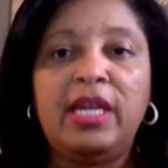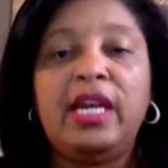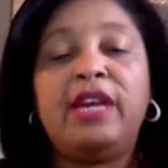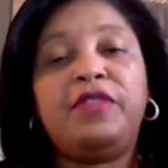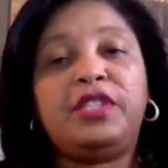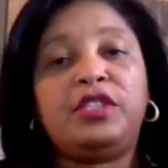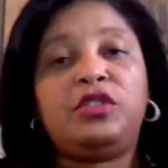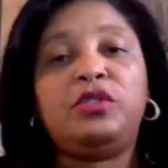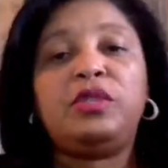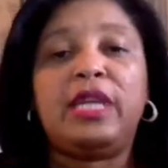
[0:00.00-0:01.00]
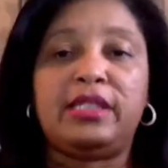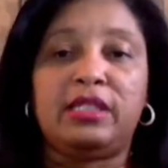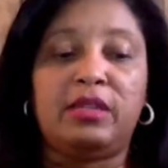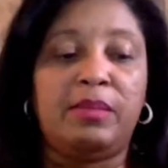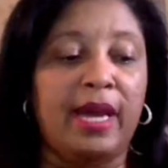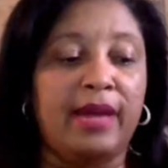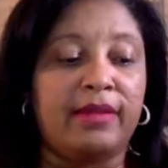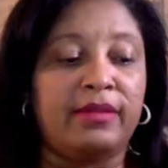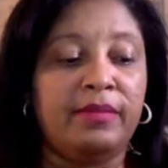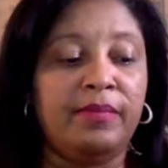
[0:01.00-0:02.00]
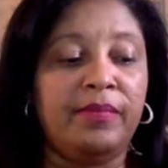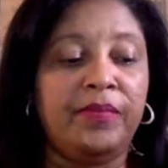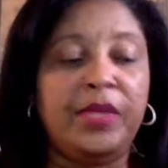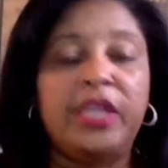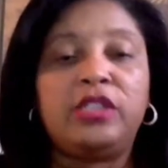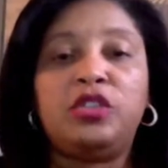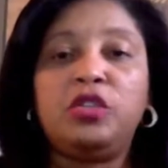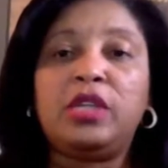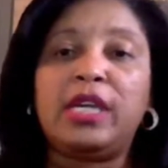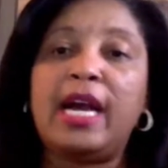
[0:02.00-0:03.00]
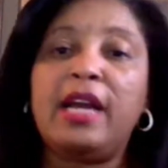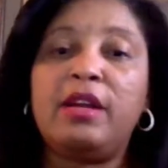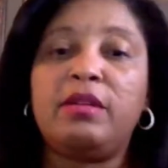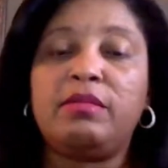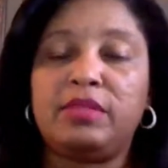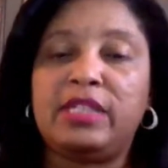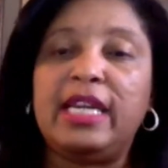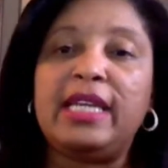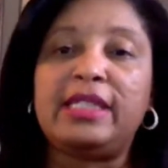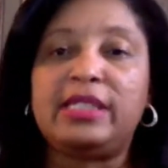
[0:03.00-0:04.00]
and 52 days in the past. So you can kind of guess